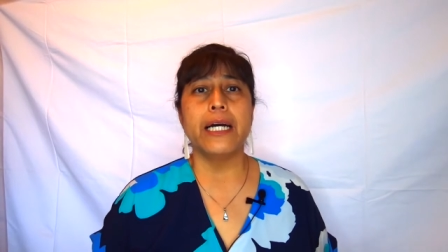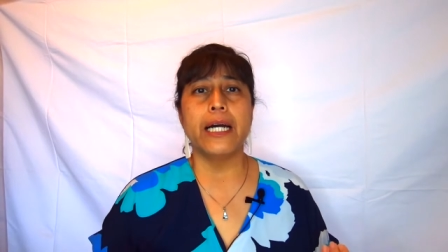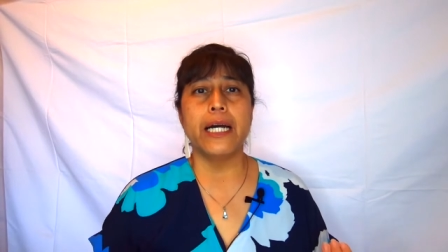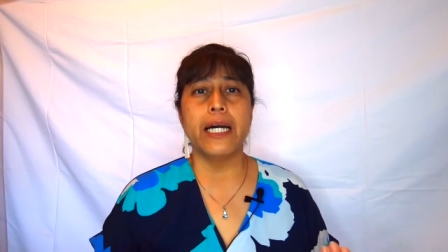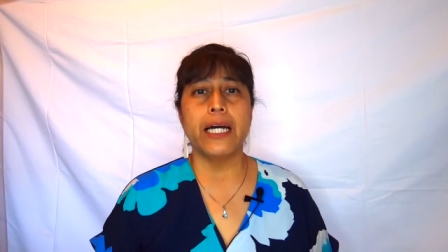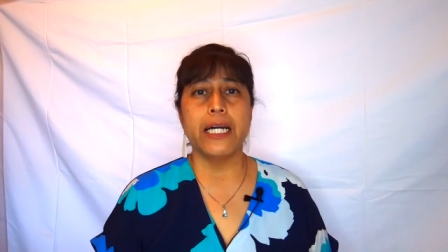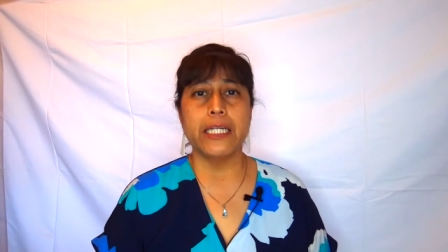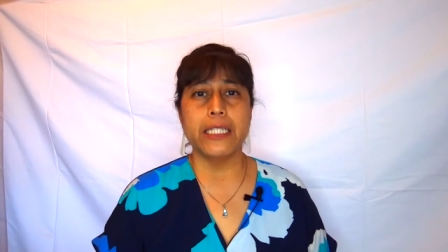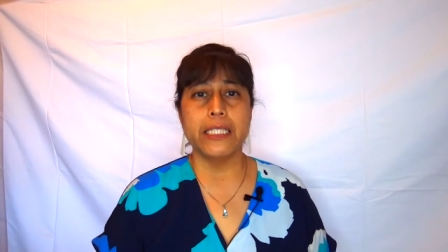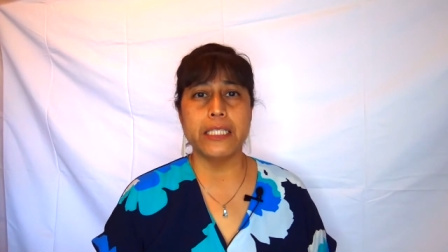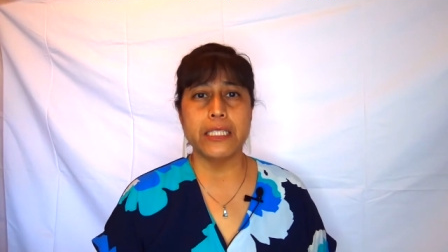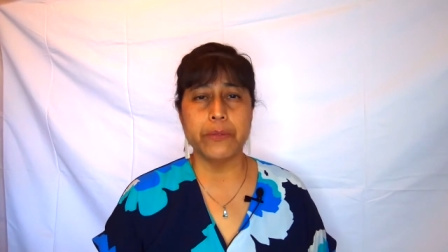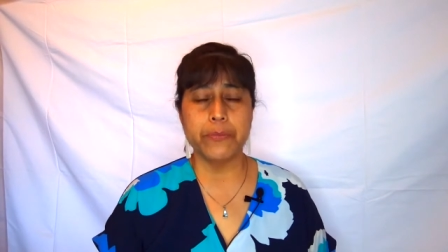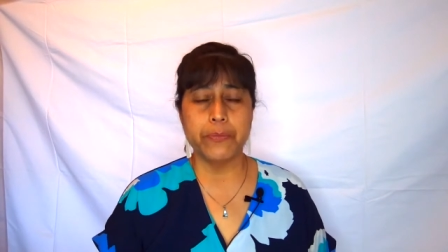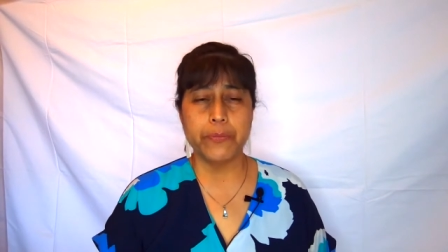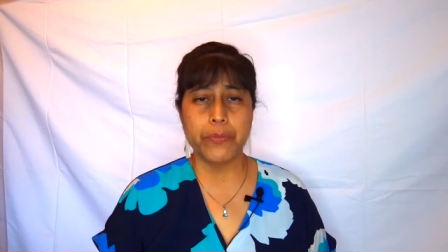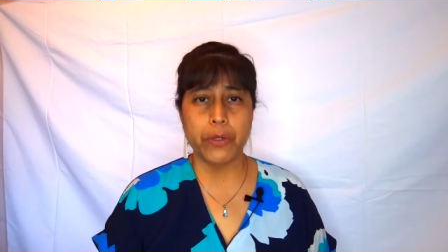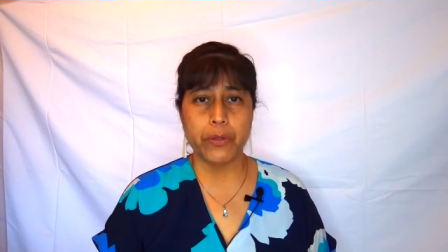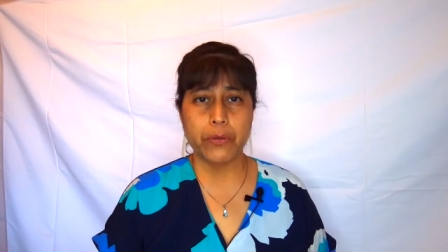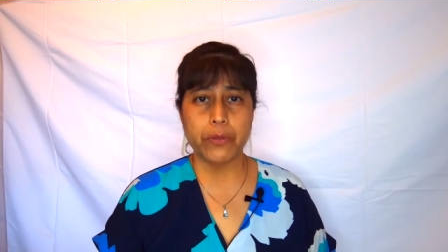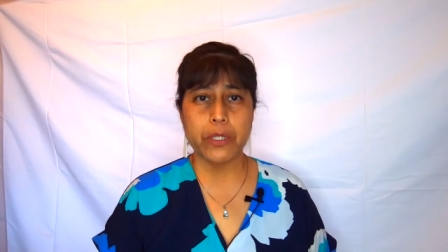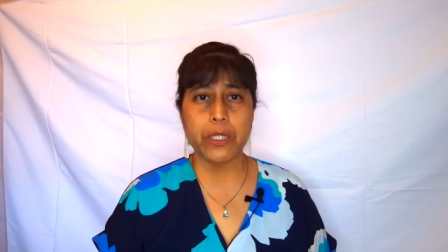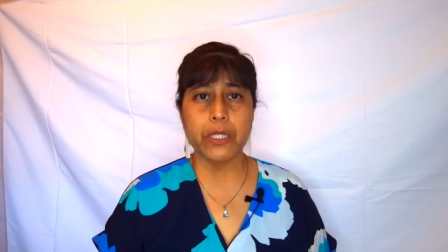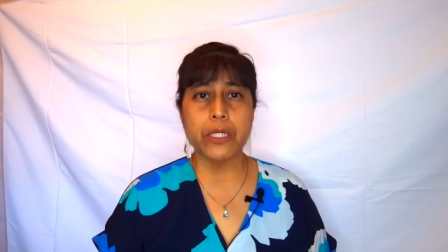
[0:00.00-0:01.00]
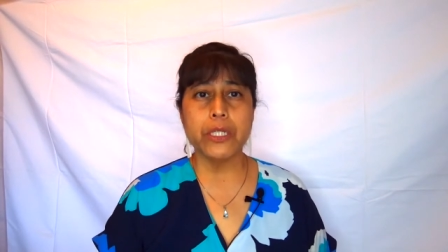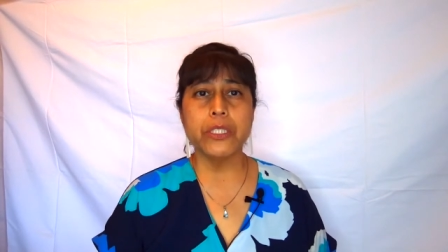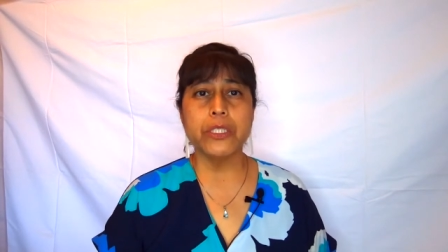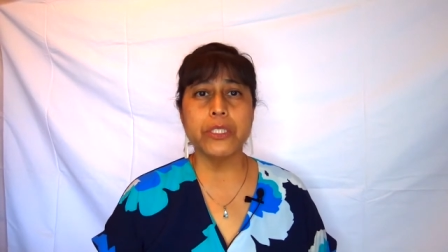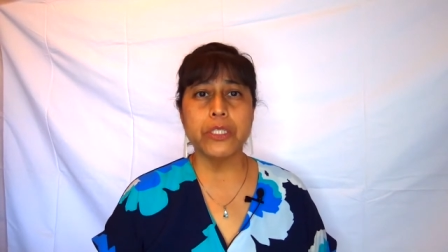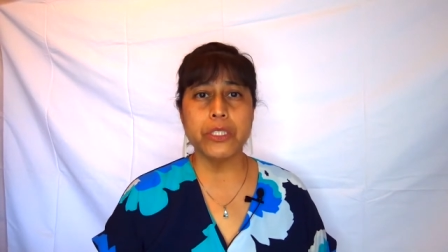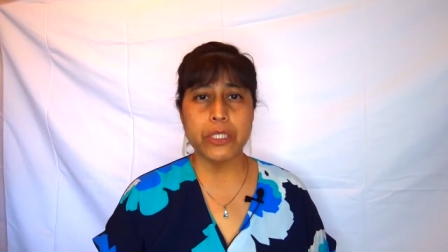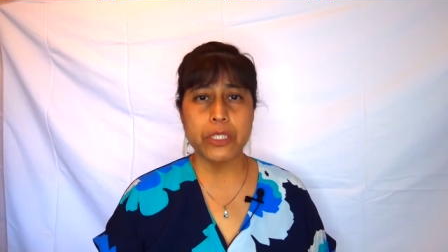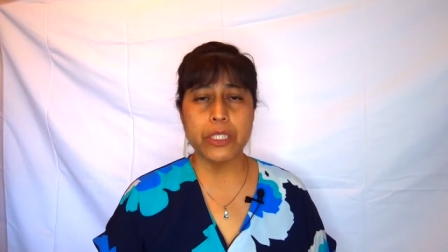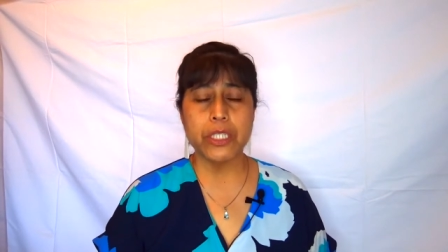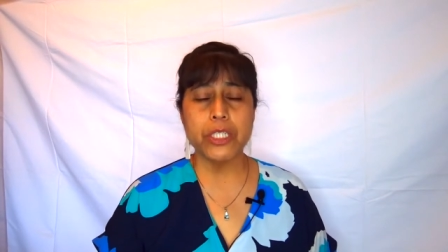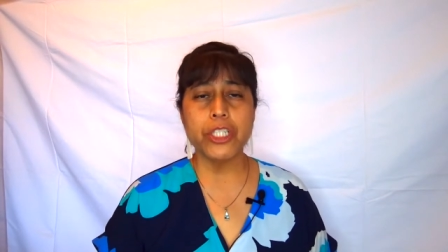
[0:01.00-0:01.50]
I spoke
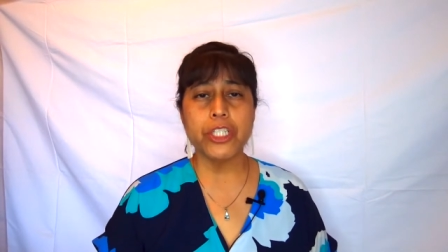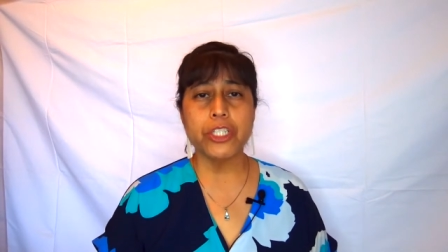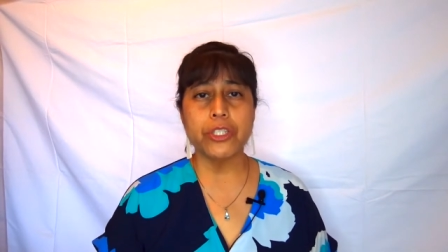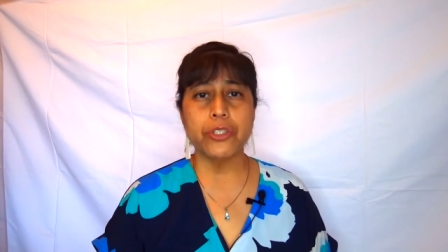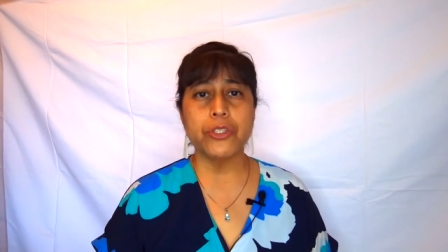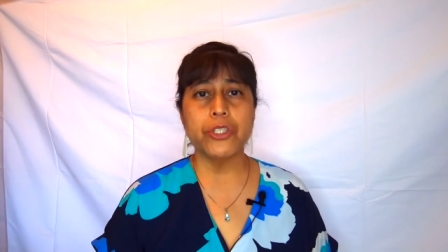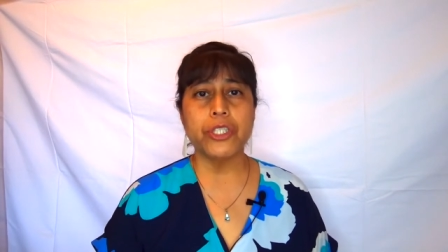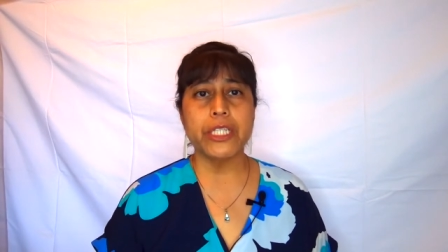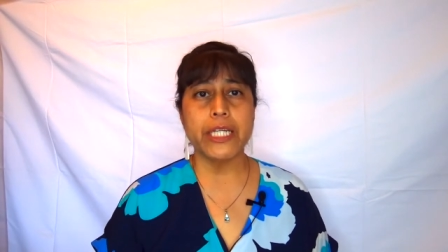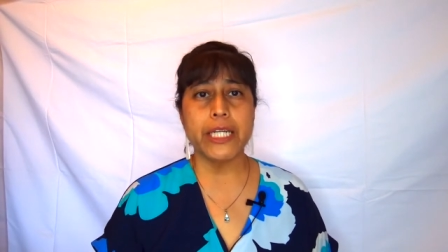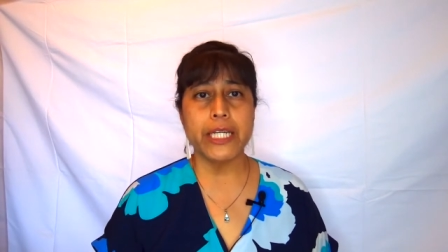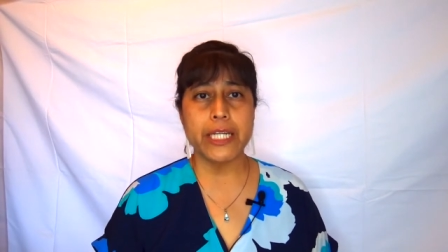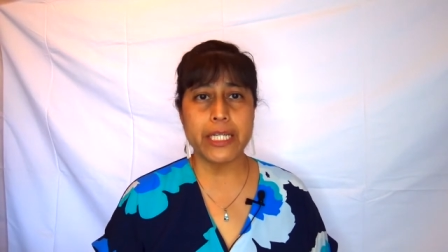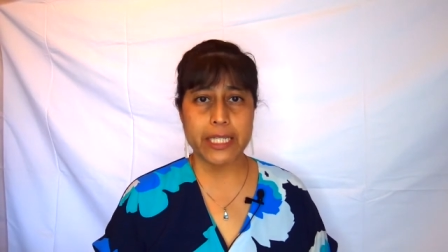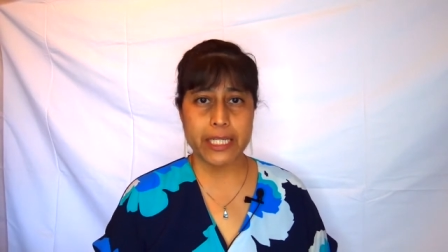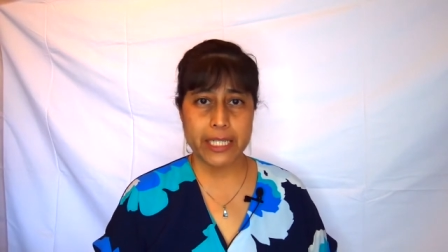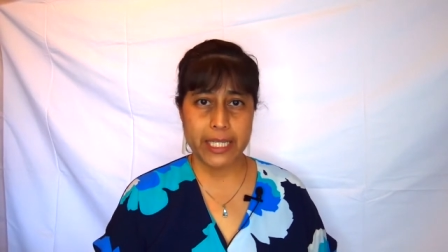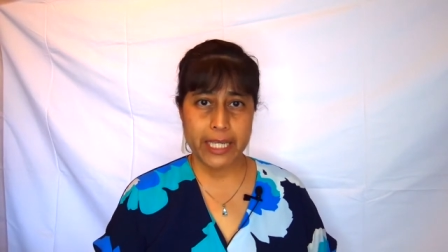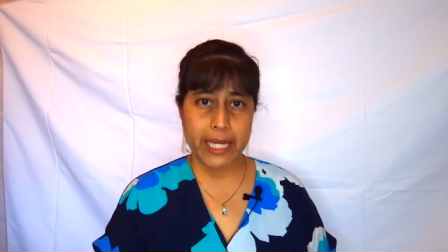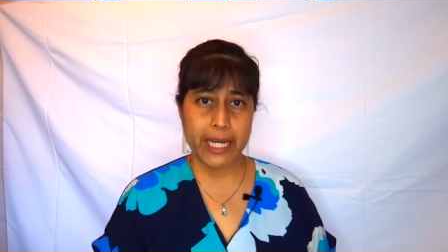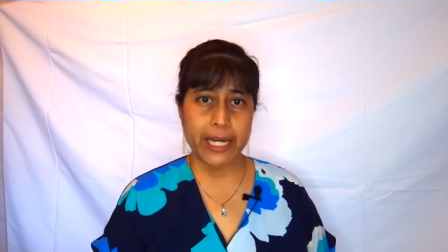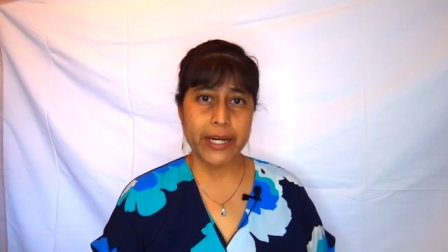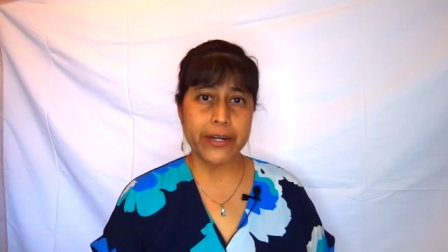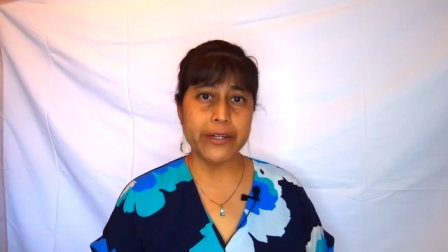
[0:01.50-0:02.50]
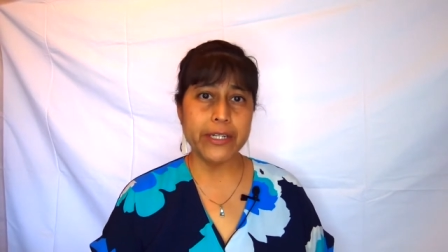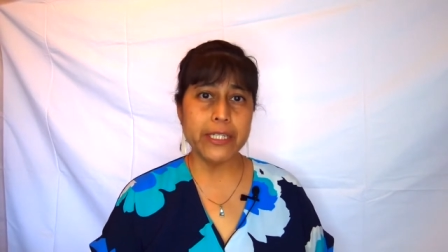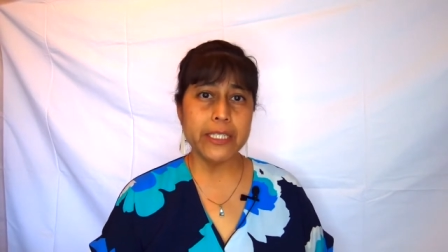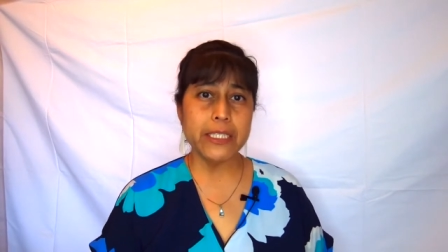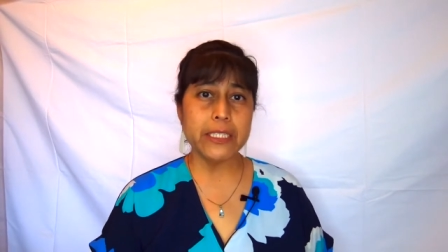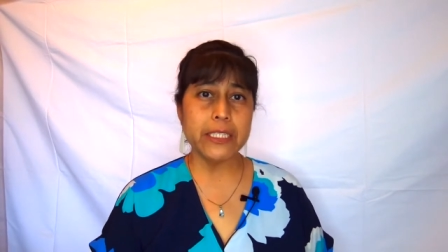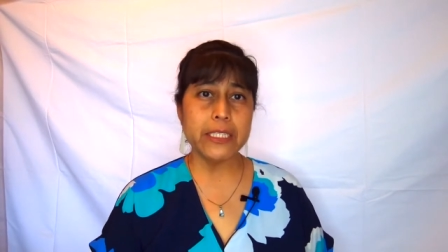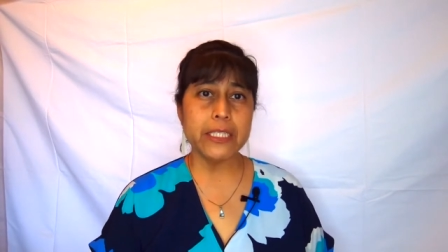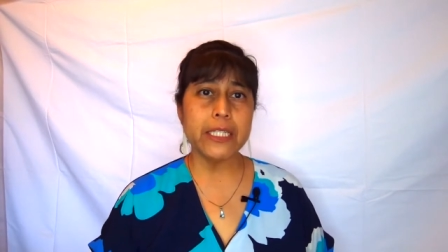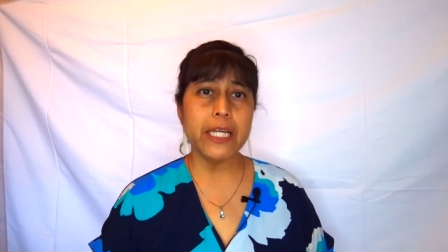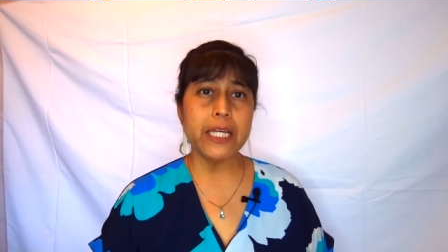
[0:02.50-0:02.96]
to the children in Keres,